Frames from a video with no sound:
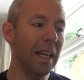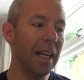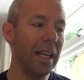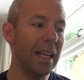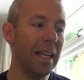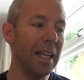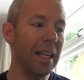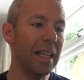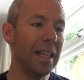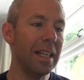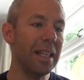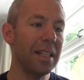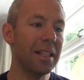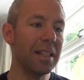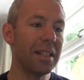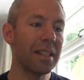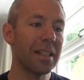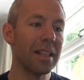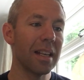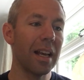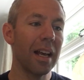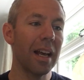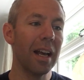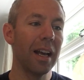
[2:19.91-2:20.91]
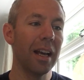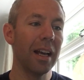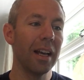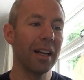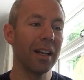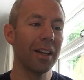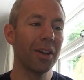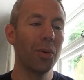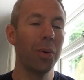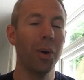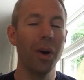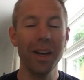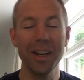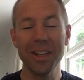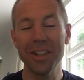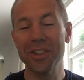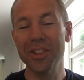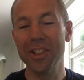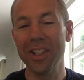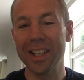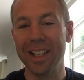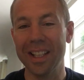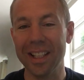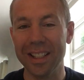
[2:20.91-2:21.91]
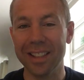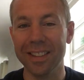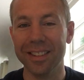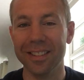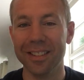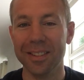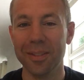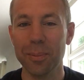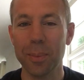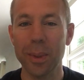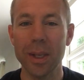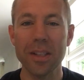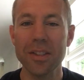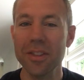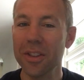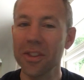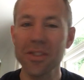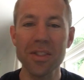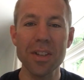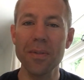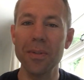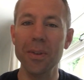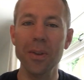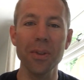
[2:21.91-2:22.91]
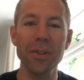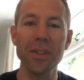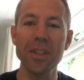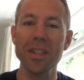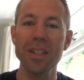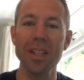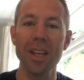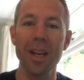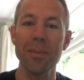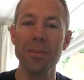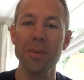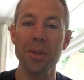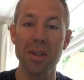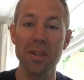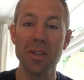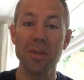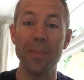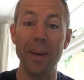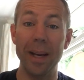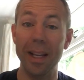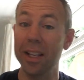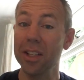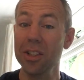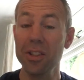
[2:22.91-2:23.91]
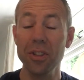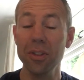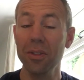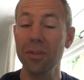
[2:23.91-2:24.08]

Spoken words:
is quite tricky, but it's not difficult in terms of the Spanish.